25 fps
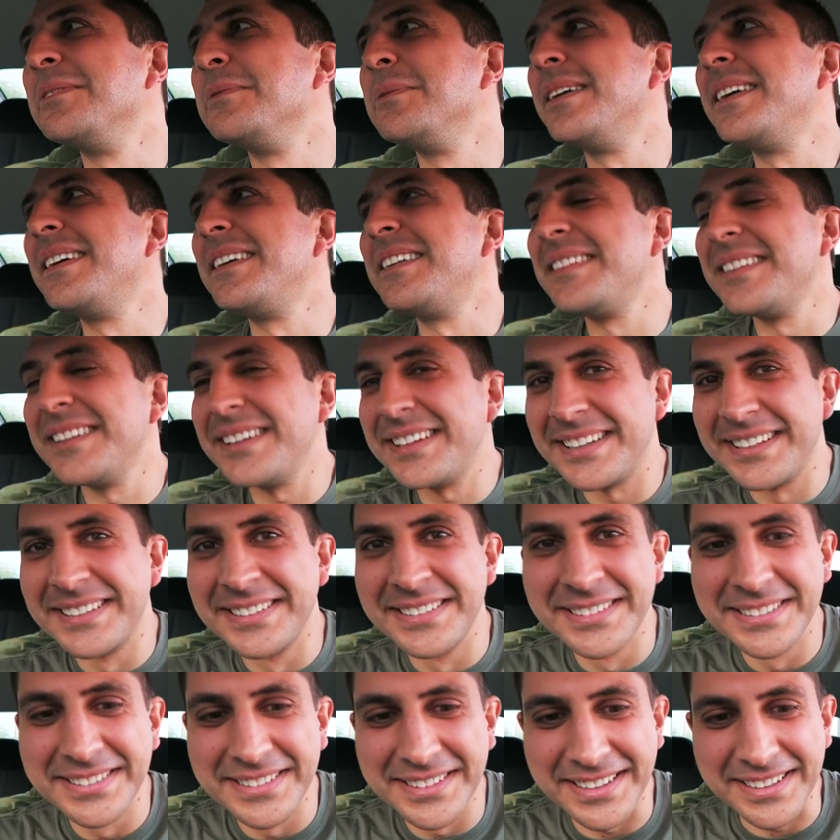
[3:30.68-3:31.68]
Well,
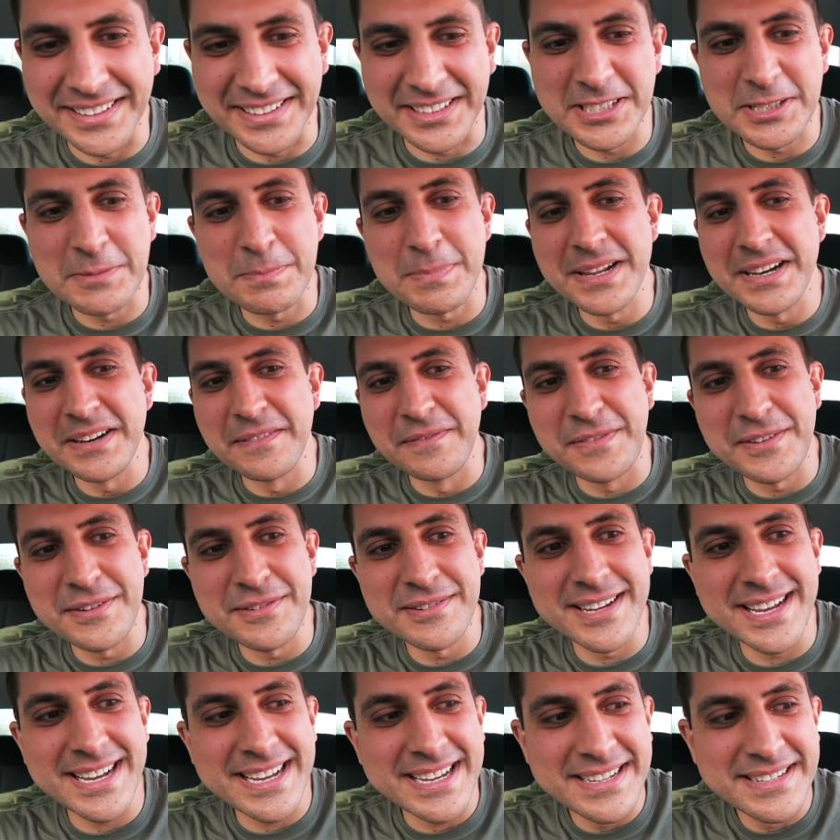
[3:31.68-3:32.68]
look, it's been a
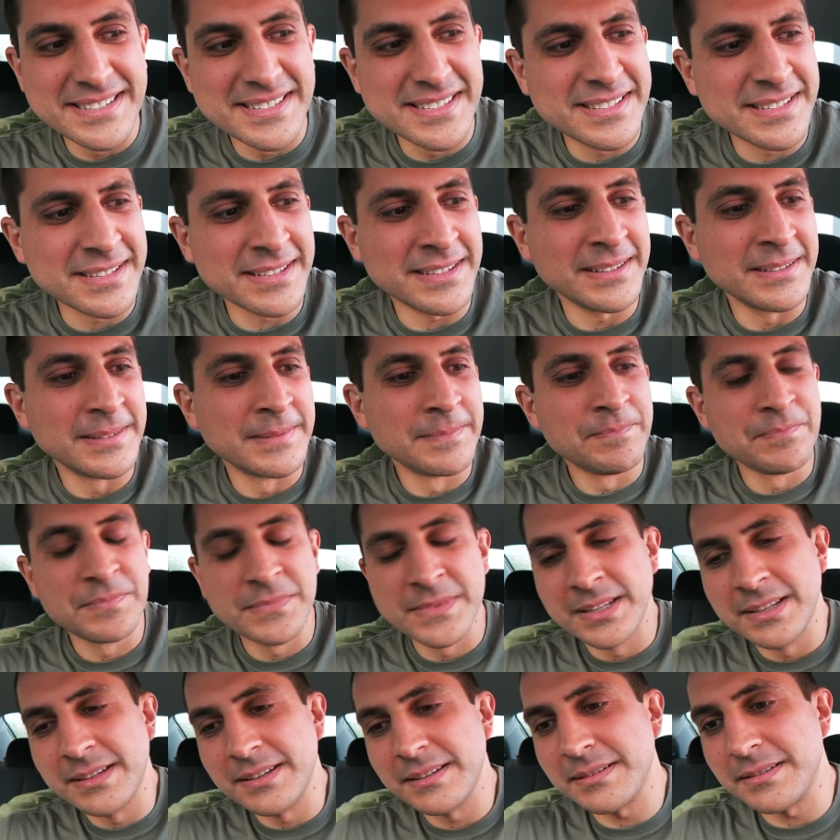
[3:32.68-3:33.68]
few days.
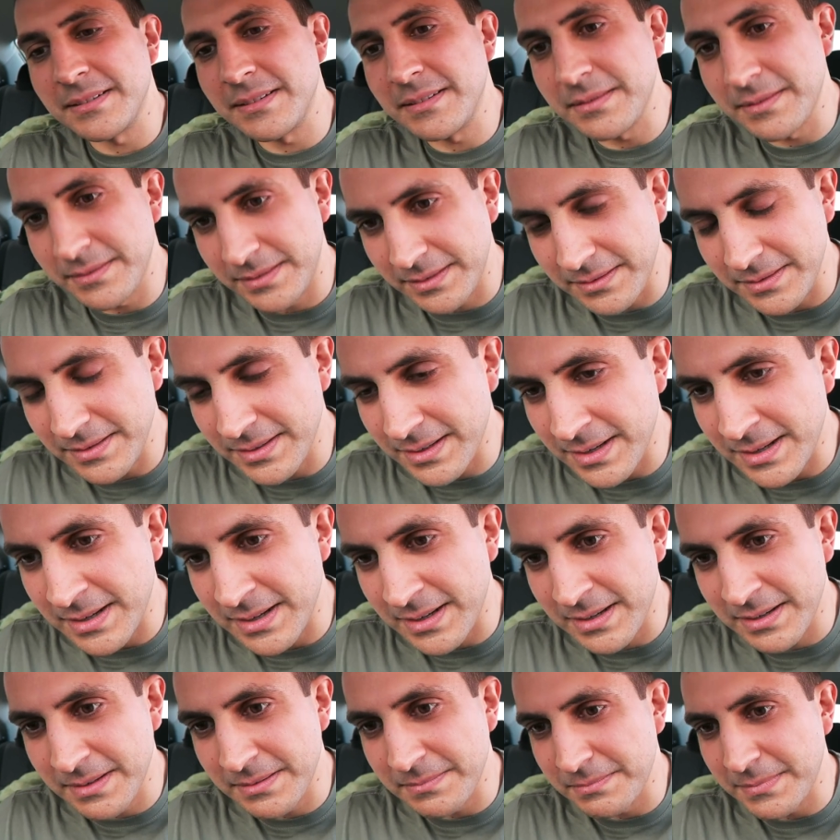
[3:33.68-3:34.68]

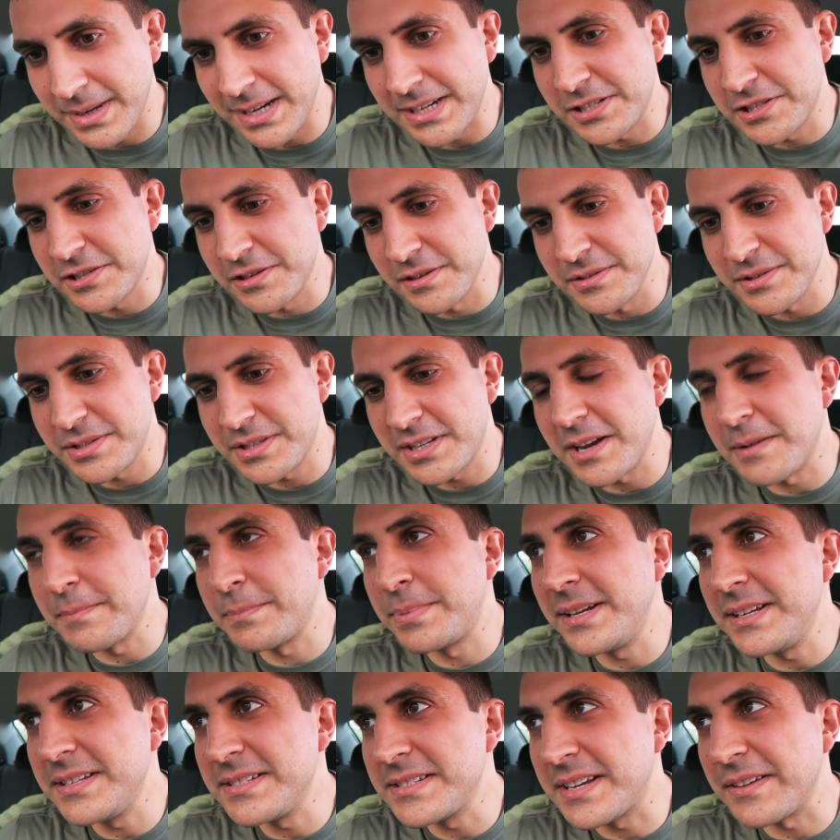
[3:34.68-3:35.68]
Uh, my insurance
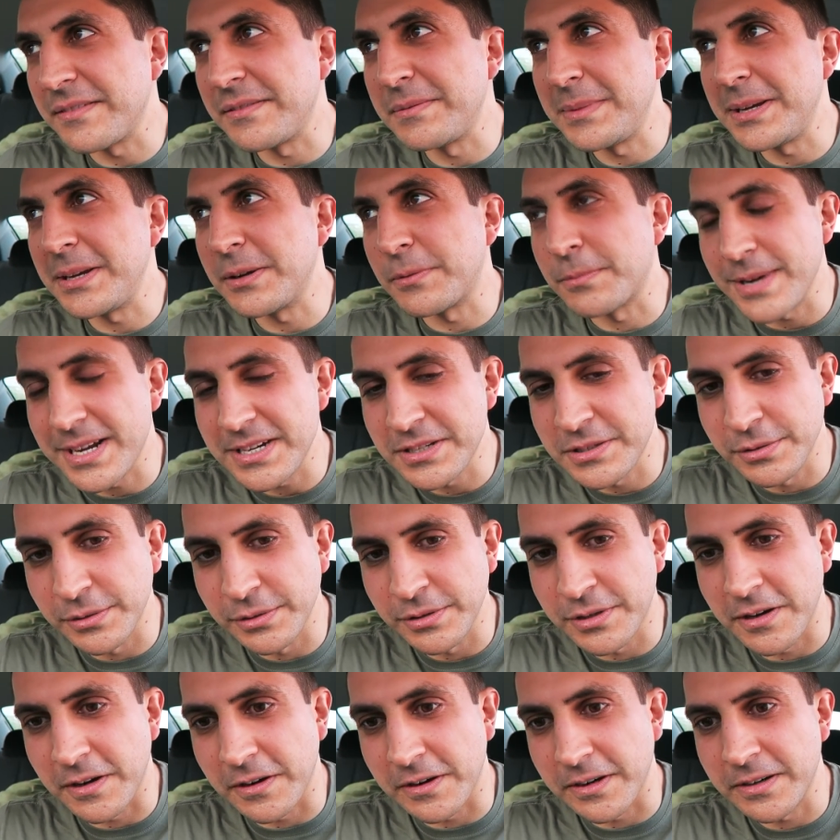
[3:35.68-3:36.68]
company's given me a
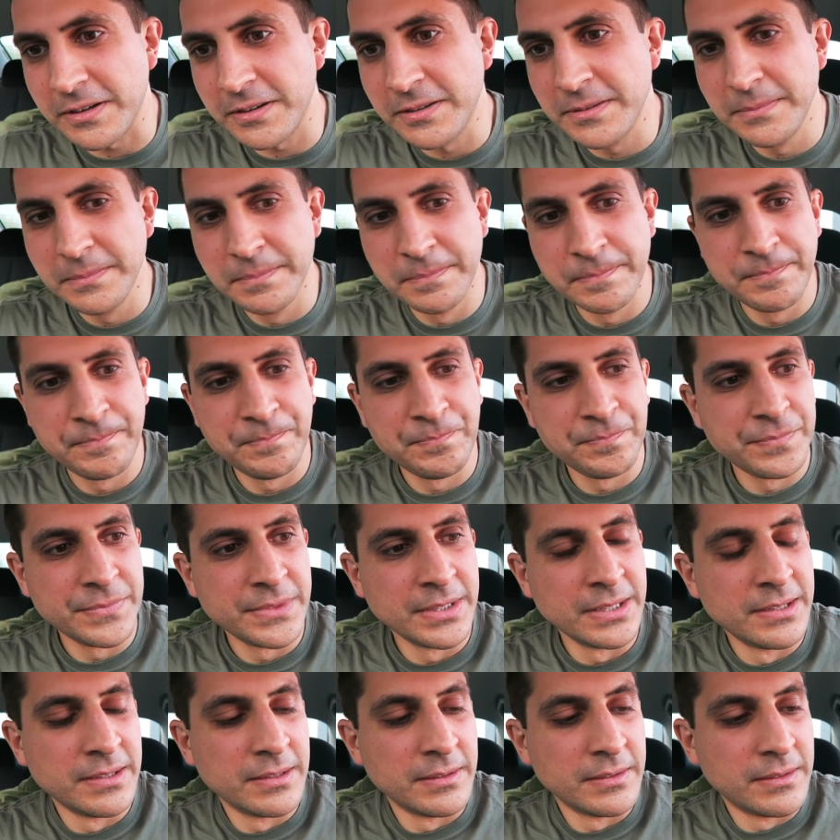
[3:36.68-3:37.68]
rental car.
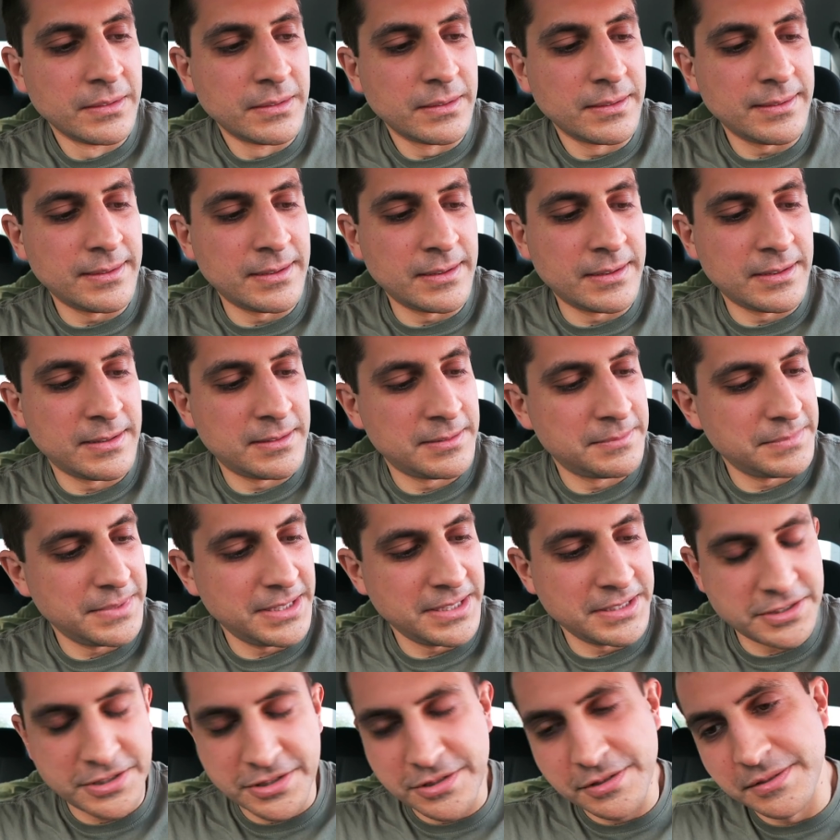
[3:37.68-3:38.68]
Um,
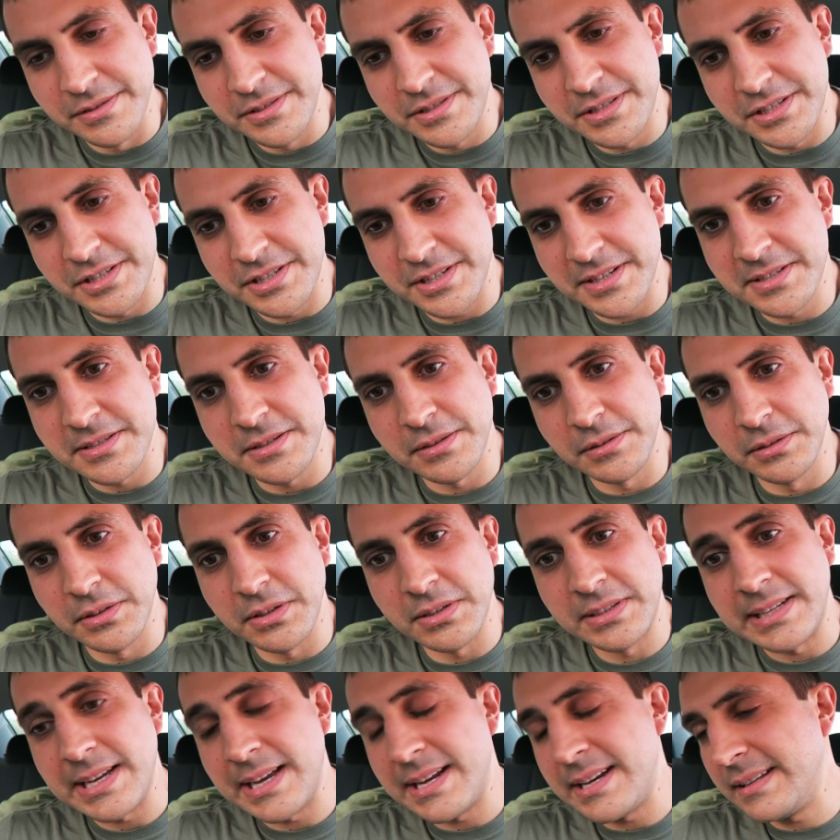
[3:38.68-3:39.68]
the insurance adjuster
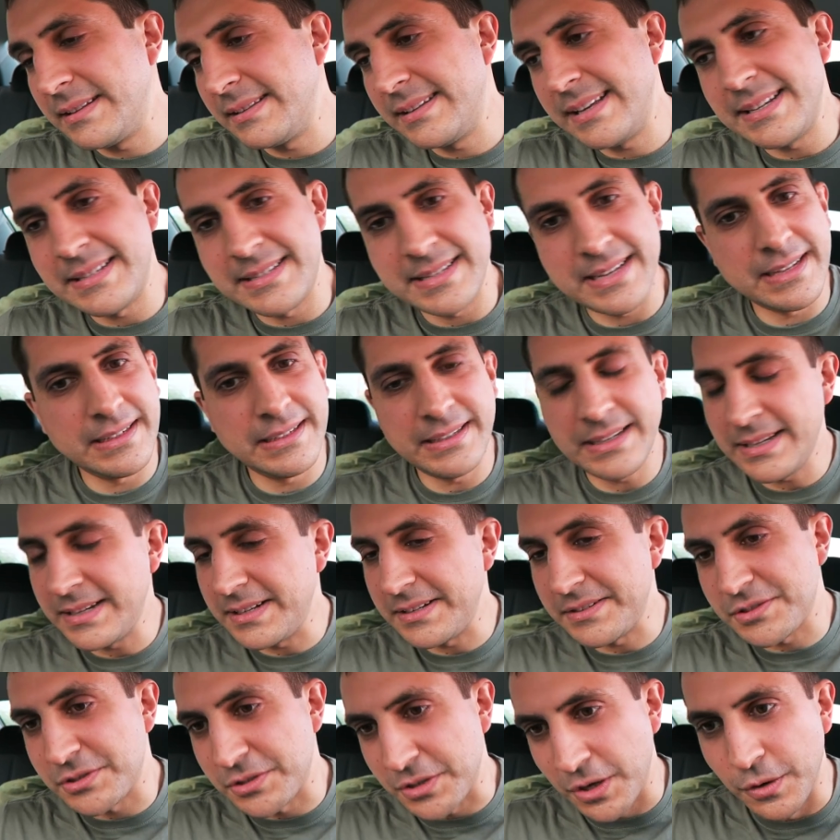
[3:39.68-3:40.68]
looked at it. They said
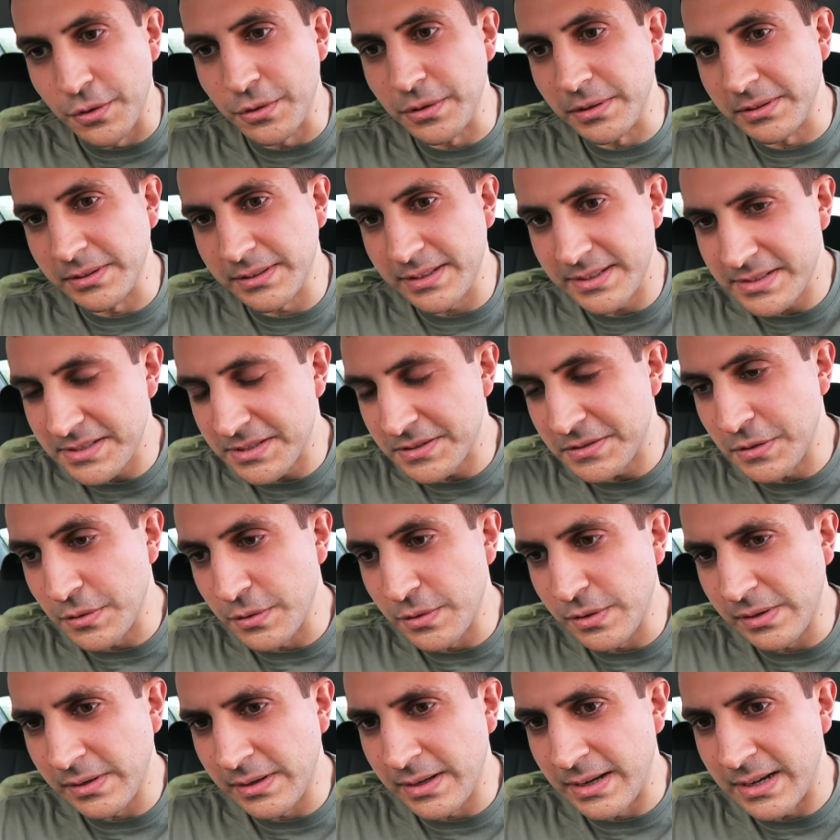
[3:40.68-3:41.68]
it is totaled. It's a
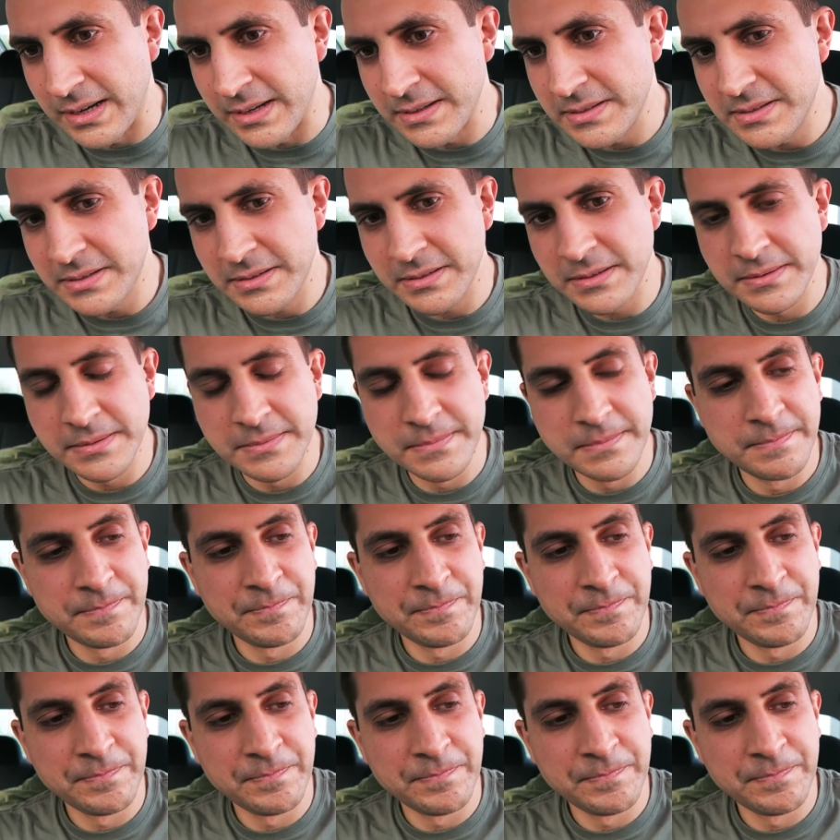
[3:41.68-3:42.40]
total loss.